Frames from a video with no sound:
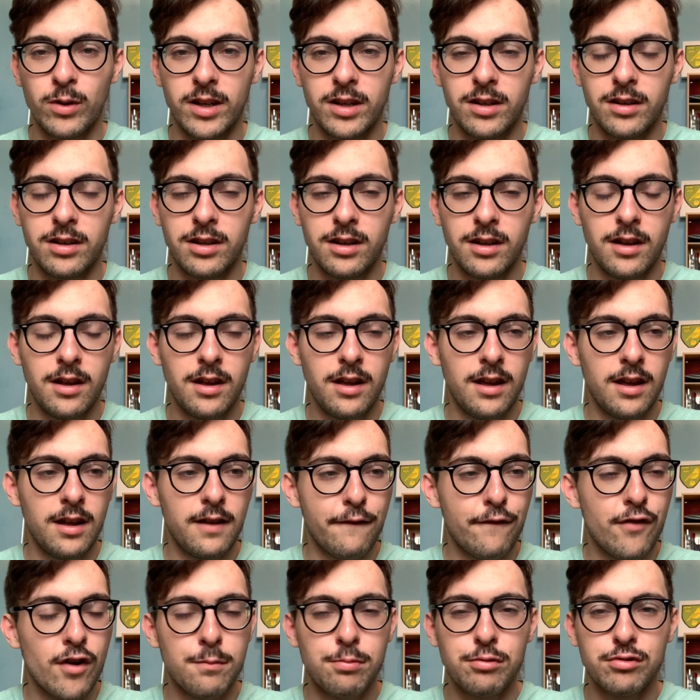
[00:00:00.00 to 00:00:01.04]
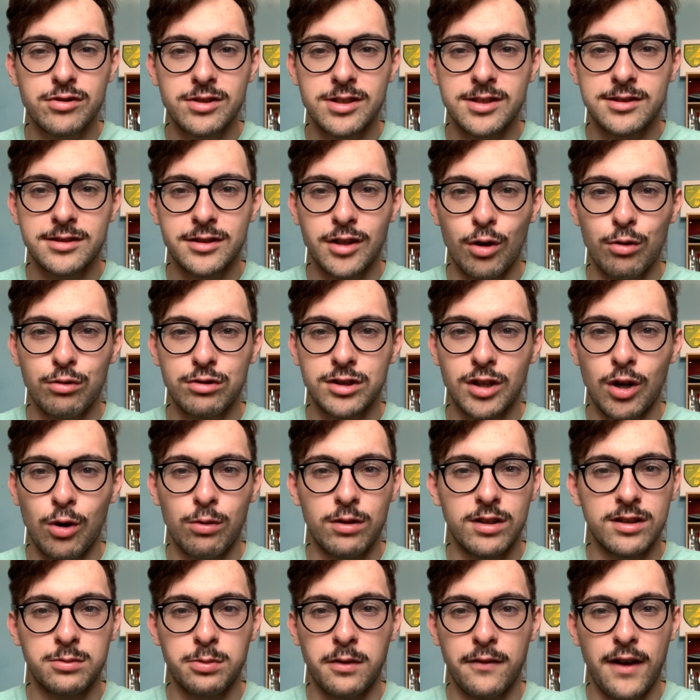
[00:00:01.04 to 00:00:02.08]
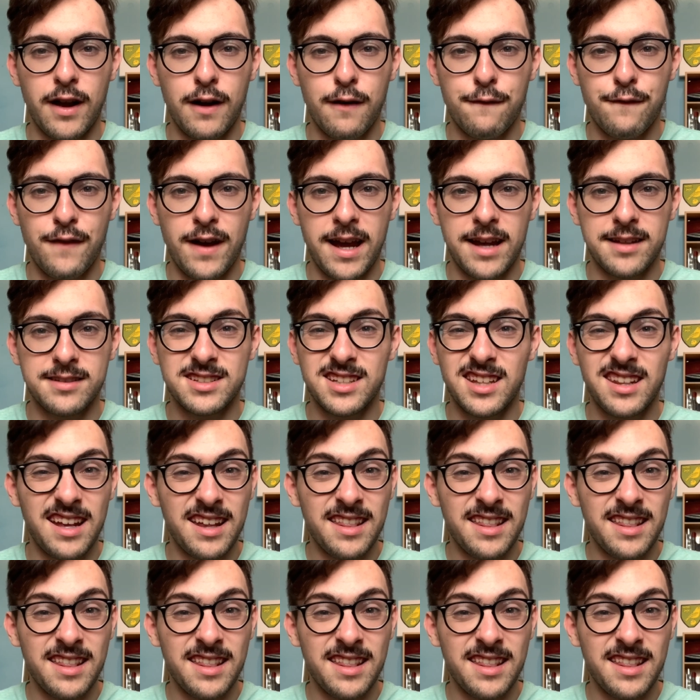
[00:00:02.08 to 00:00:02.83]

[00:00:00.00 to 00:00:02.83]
And football's just so soulless without fans and,